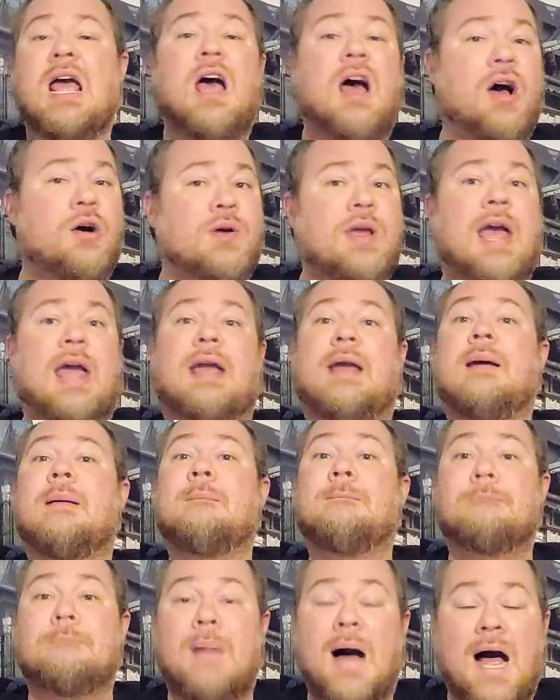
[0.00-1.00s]
Okay,
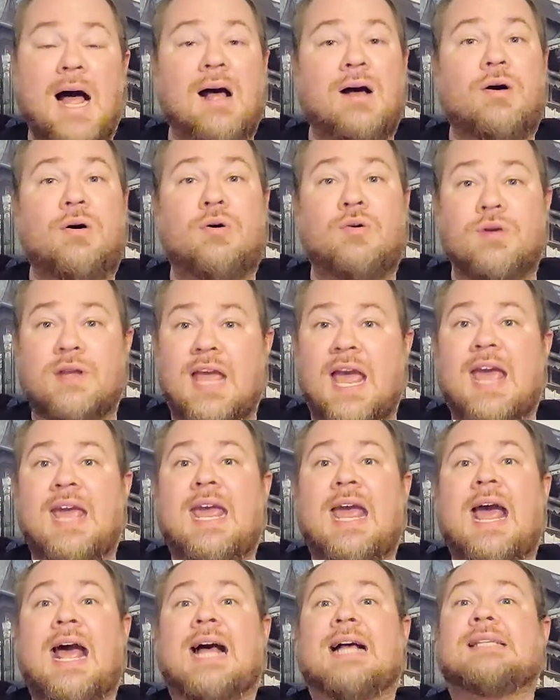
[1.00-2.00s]
my old gay
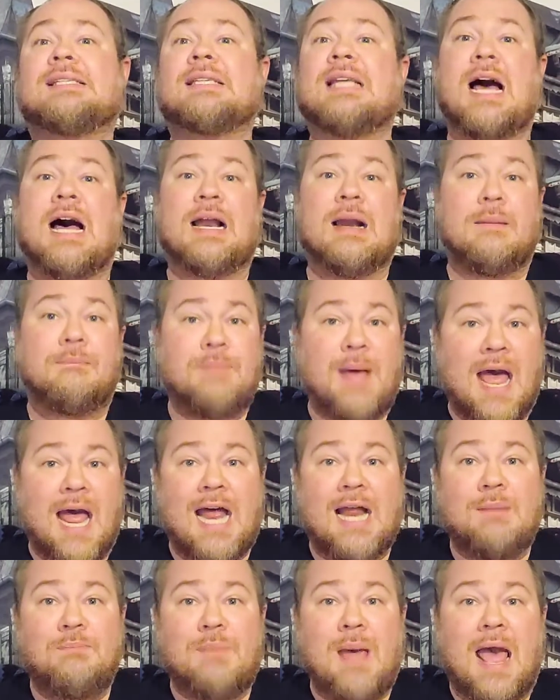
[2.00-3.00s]
ass got a
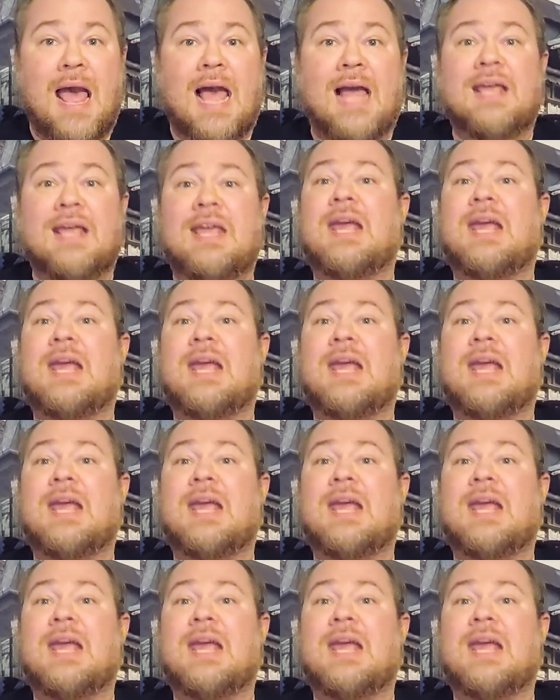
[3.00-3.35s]
bad back,